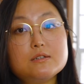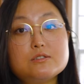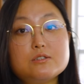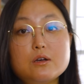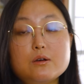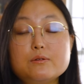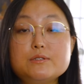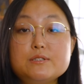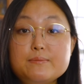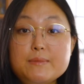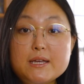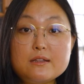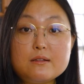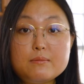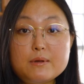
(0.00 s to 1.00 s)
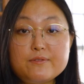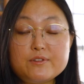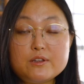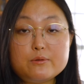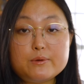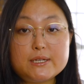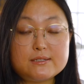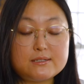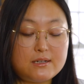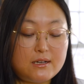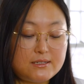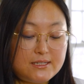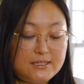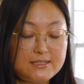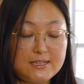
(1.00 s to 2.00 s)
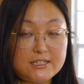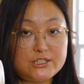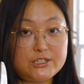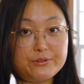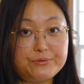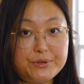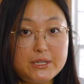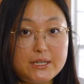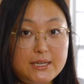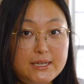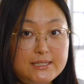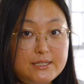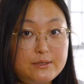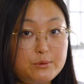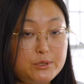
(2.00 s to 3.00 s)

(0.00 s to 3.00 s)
So to make the buffalo wing sauce is actually really easy.